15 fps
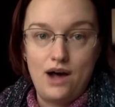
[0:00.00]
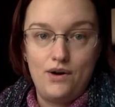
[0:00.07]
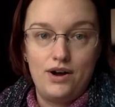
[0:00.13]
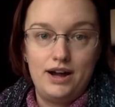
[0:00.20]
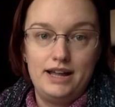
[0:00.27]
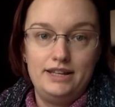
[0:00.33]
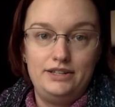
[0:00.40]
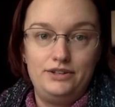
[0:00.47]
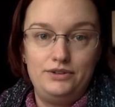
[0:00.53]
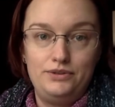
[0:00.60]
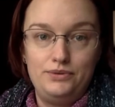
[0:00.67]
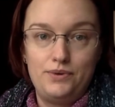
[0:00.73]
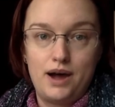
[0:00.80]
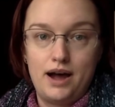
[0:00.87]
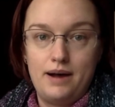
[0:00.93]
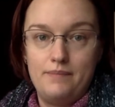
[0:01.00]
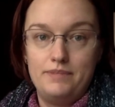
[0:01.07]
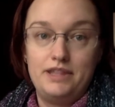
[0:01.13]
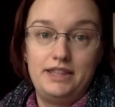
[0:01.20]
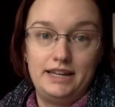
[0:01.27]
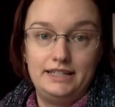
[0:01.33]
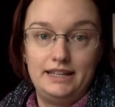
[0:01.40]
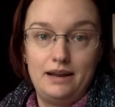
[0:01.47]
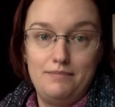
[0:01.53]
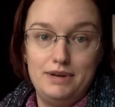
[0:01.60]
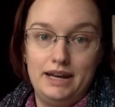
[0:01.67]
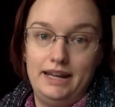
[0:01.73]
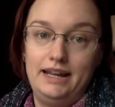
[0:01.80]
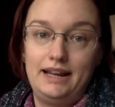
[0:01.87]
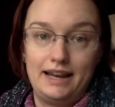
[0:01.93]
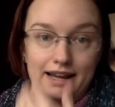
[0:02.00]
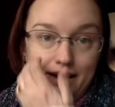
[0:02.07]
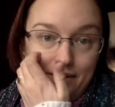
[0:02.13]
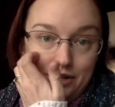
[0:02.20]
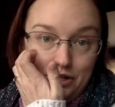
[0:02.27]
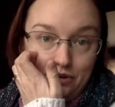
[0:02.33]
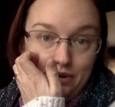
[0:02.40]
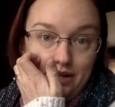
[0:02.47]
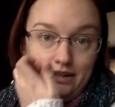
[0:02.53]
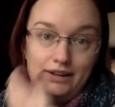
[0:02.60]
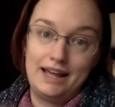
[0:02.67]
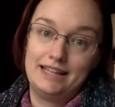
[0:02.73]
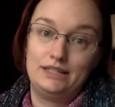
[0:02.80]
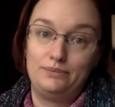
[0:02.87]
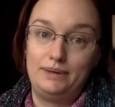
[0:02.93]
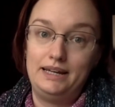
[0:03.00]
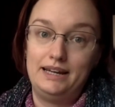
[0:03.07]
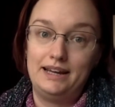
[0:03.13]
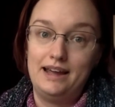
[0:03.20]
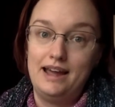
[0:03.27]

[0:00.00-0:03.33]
on to the things that I'm knitting. Like I was showing last week,